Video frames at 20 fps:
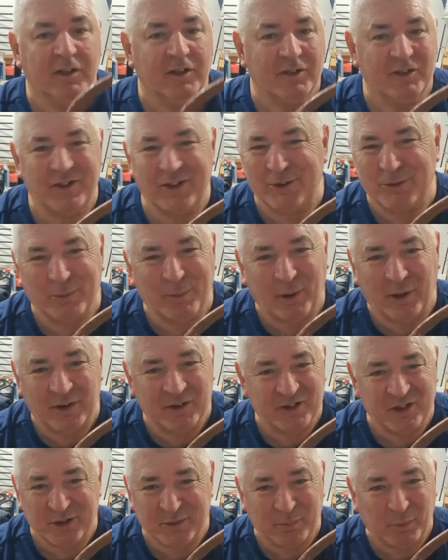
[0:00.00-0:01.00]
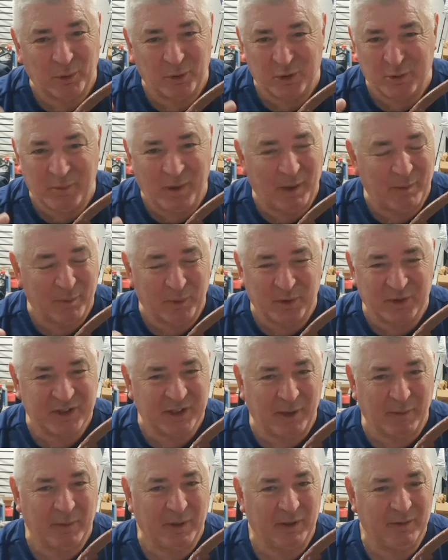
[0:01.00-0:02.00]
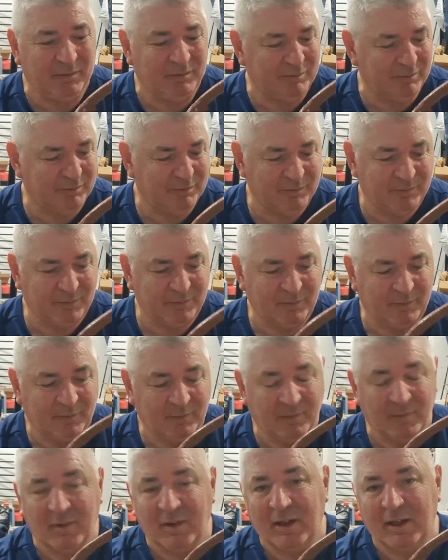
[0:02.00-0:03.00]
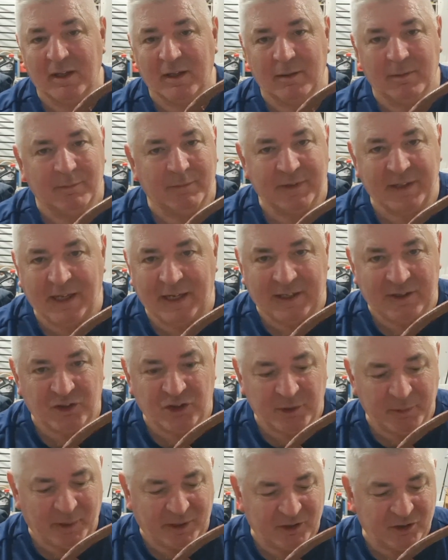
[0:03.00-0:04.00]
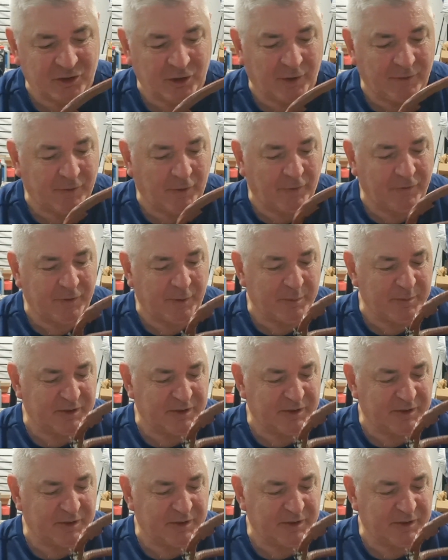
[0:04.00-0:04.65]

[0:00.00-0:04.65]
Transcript: General Motors just bought them out because they were getting too much stuff off them.